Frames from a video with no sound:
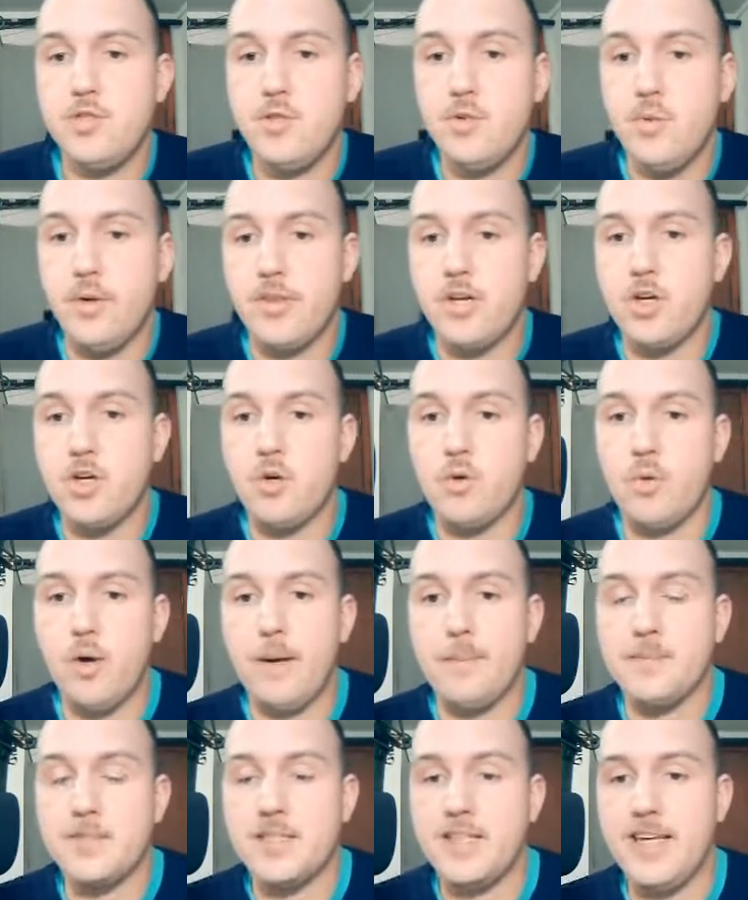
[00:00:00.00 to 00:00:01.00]
with
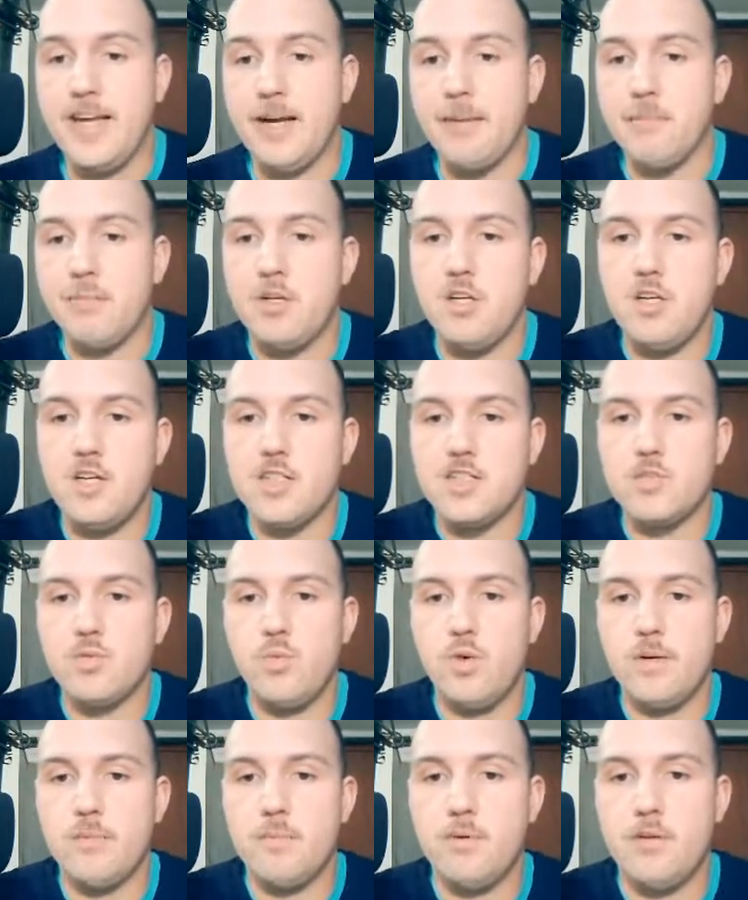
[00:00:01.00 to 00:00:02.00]
Corrupt, gain
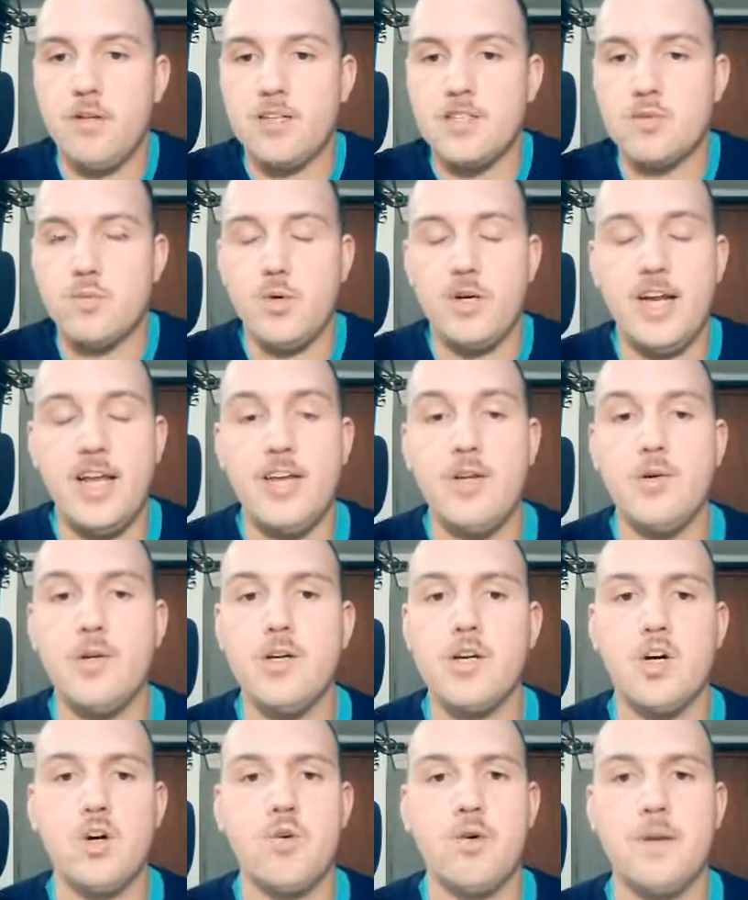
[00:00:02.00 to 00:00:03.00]
+1/+1, and you can
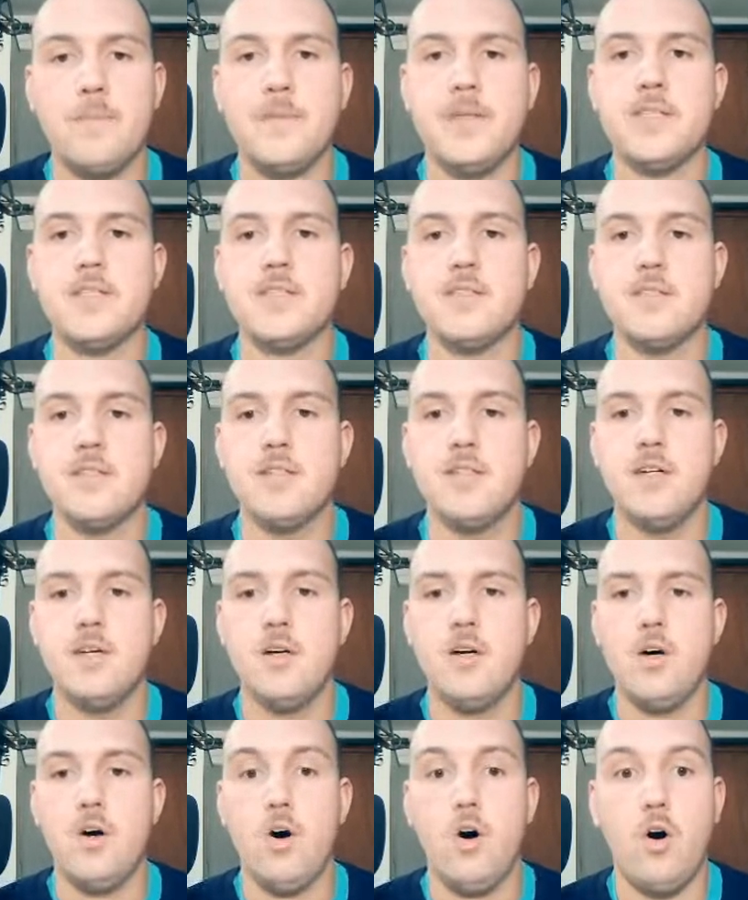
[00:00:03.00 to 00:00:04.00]
corrupt this
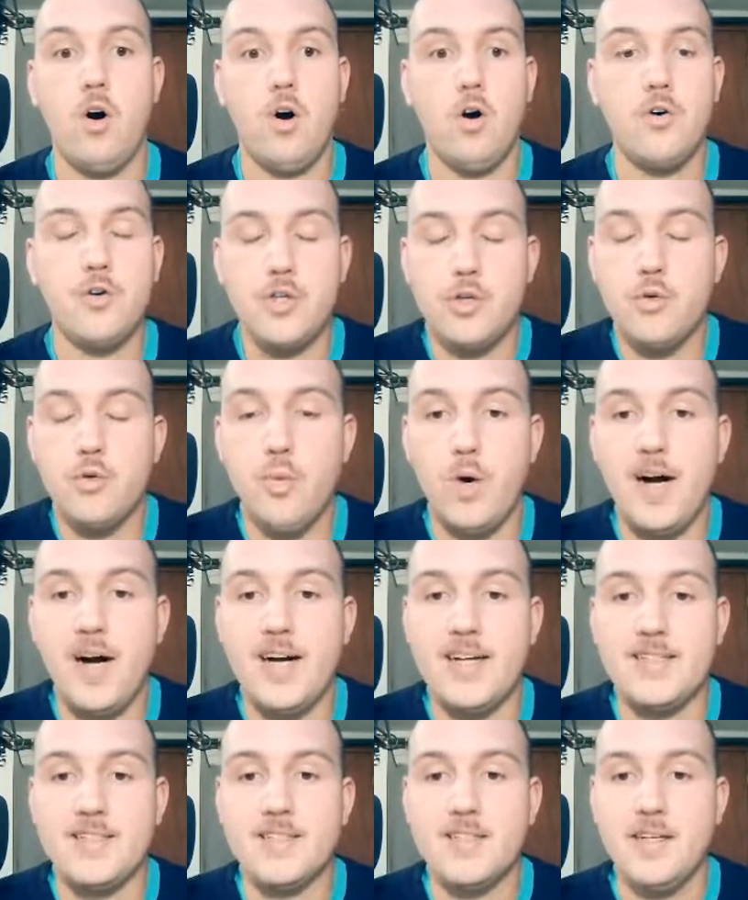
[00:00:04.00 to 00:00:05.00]
all you
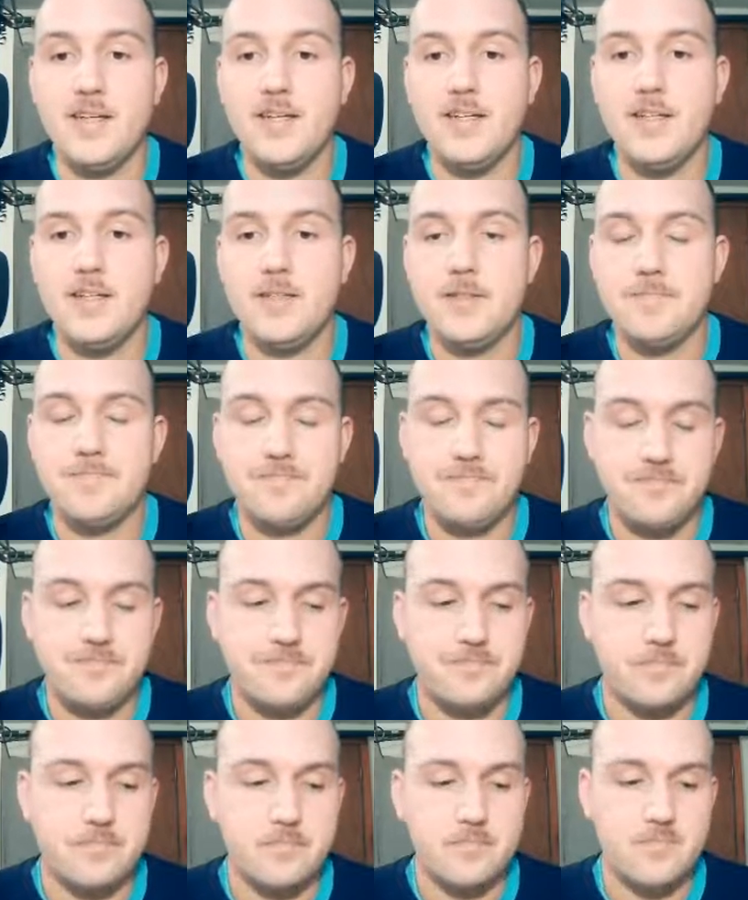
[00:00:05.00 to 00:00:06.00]
want.
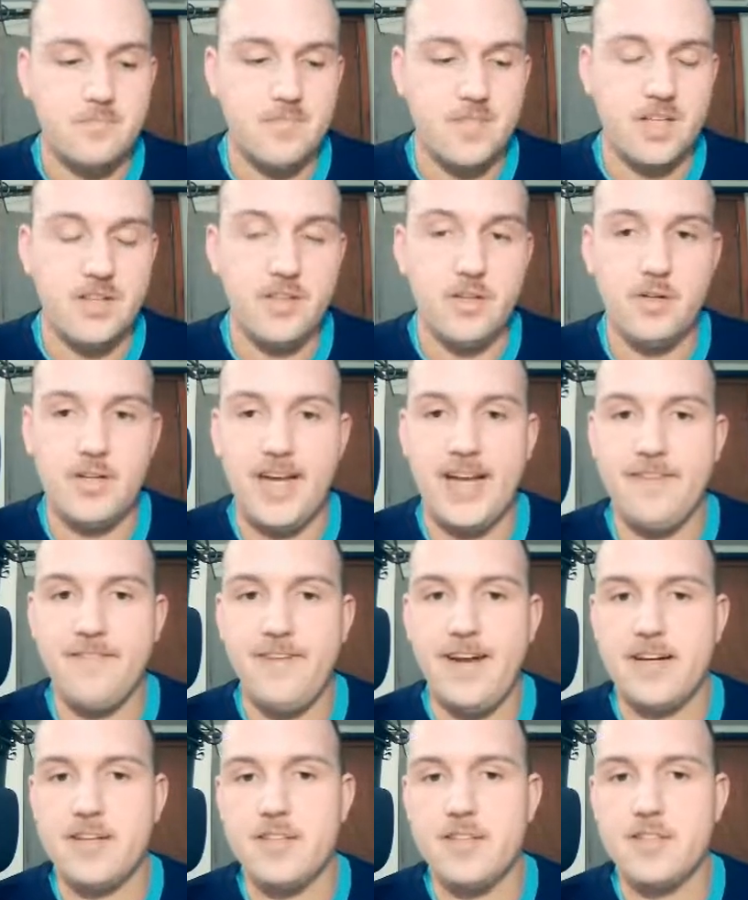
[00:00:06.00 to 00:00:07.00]
The
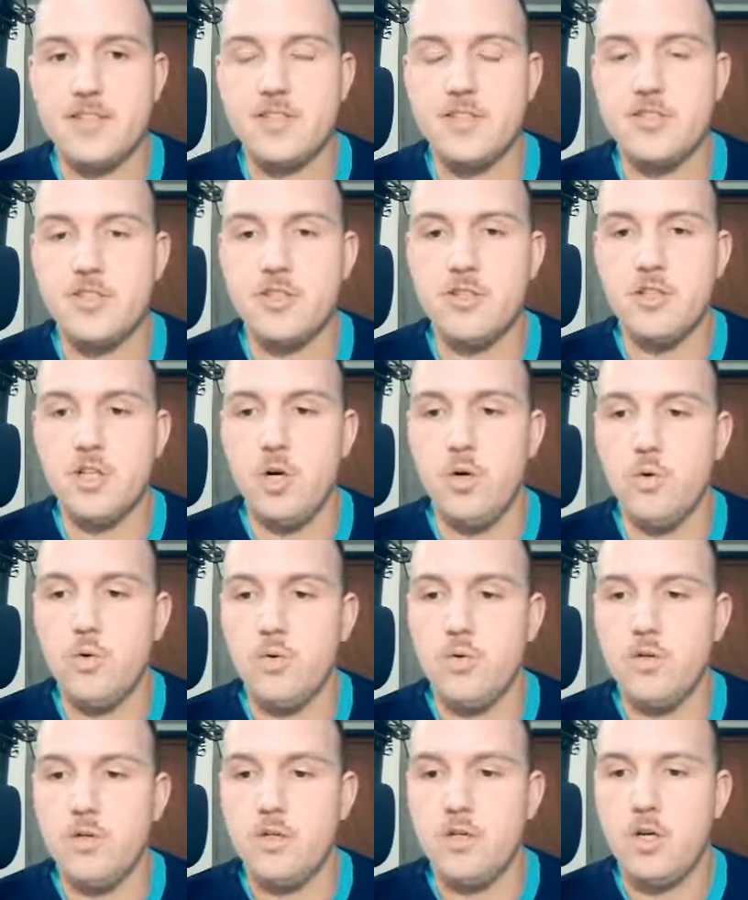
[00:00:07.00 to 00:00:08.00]
fact that it's such a
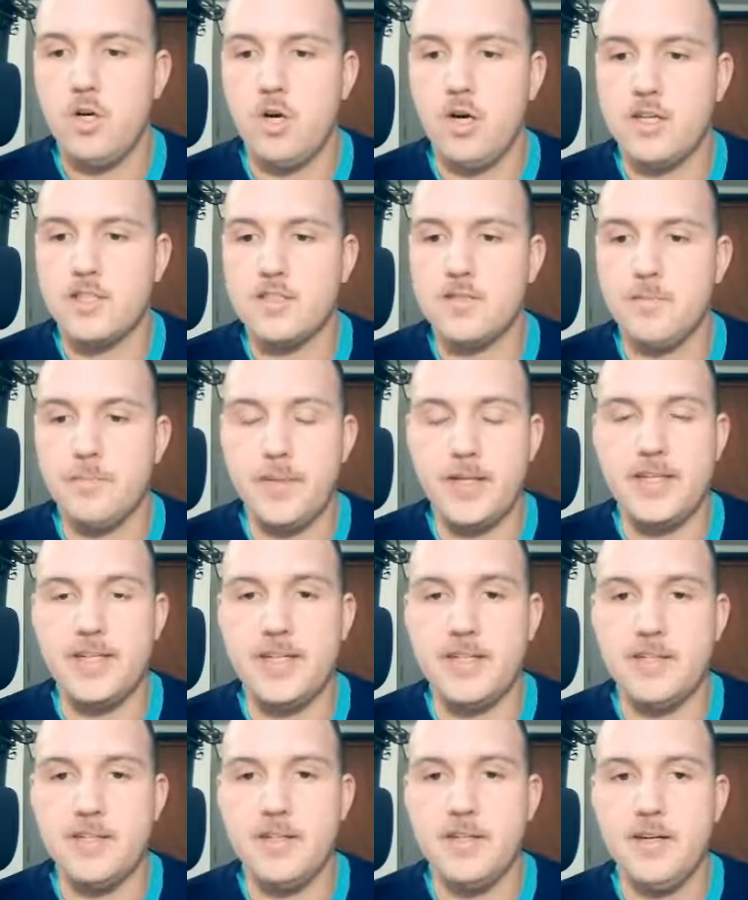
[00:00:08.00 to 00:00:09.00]
low-cost
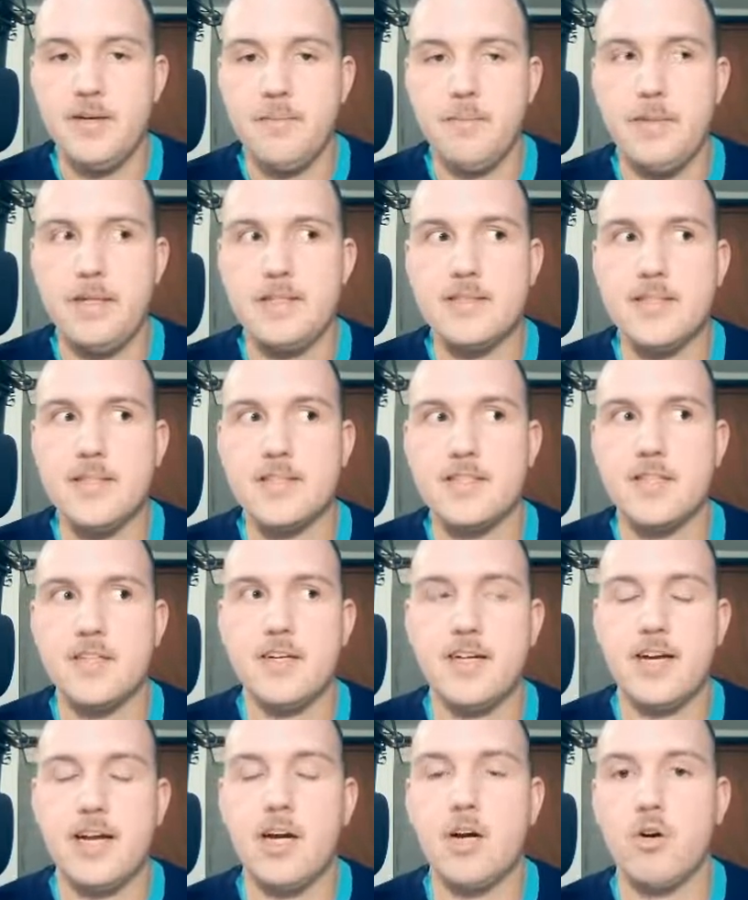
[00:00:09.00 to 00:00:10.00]
minion means that it's
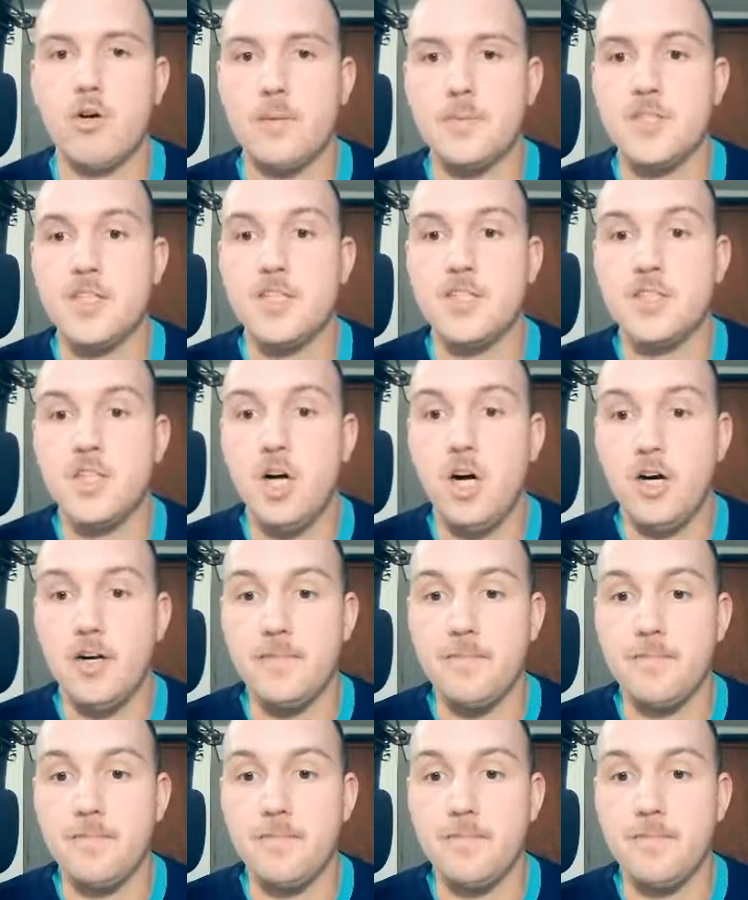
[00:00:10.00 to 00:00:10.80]
going to get corrupted a ton.